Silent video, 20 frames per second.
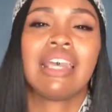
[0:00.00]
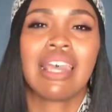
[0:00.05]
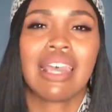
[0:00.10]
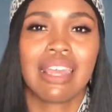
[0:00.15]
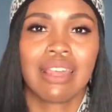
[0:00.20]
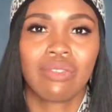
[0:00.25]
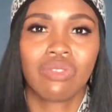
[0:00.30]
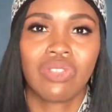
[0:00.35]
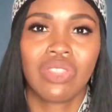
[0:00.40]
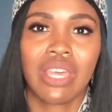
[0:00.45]

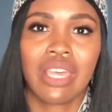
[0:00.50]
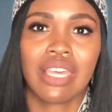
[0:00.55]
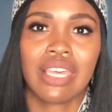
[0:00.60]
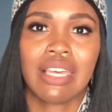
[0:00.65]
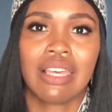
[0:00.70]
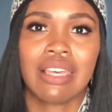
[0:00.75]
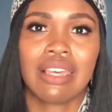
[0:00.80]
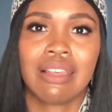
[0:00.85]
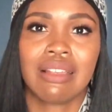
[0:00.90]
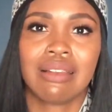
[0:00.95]
And
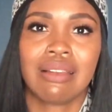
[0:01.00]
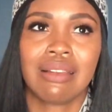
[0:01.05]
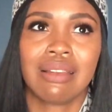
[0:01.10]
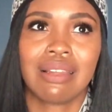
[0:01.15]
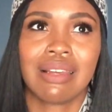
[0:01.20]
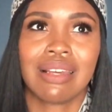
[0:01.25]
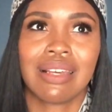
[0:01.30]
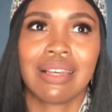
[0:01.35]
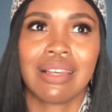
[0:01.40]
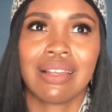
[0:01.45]
then
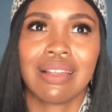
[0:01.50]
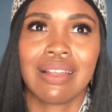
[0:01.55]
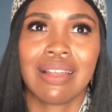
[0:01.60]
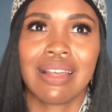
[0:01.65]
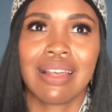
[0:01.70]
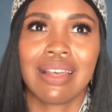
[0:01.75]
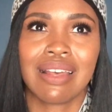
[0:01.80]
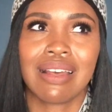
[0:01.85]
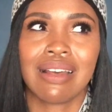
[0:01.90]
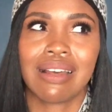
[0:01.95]

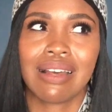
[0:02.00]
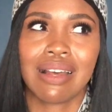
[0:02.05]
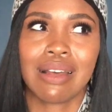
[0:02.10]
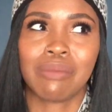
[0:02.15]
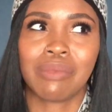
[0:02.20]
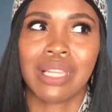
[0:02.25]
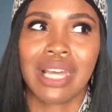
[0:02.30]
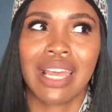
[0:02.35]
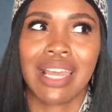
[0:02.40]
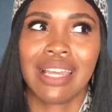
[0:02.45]

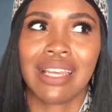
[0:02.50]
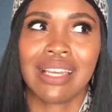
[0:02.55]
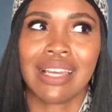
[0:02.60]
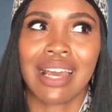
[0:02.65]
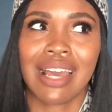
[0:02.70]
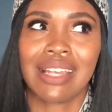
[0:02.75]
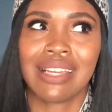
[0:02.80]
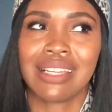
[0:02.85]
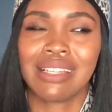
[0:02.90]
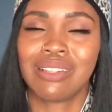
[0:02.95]
I'm like,
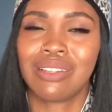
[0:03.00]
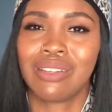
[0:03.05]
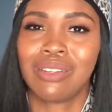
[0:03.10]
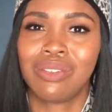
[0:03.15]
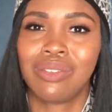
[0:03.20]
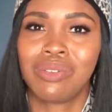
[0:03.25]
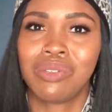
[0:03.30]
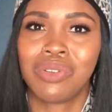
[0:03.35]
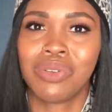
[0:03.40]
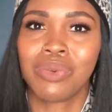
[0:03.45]
I didn't
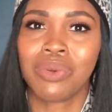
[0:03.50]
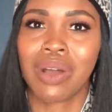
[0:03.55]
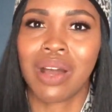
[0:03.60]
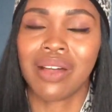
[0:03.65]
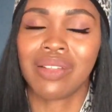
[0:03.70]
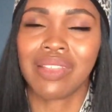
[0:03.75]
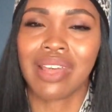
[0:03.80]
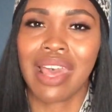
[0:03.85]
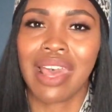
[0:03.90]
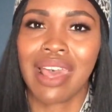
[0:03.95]
do
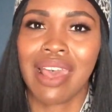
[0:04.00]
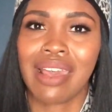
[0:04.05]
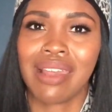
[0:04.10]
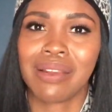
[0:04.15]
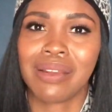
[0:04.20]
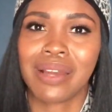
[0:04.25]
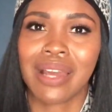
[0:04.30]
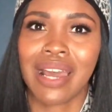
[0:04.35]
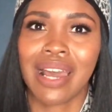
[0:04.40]
all that.